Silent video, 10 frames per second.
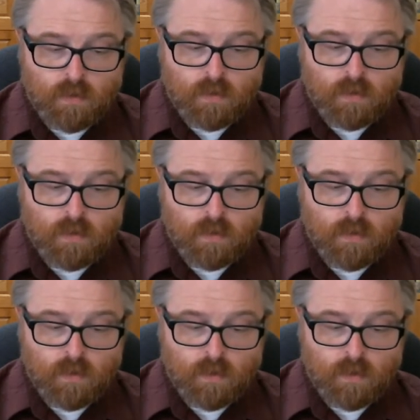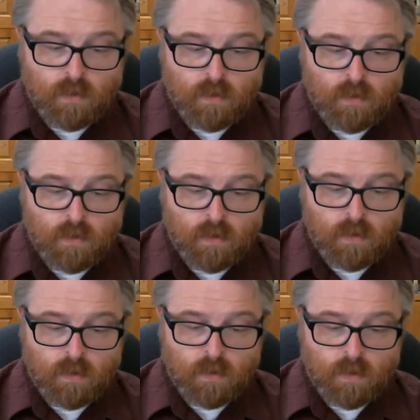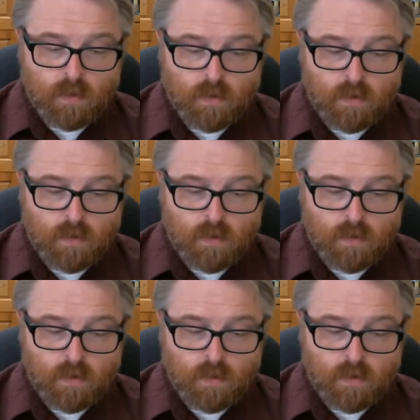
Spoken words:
(silence)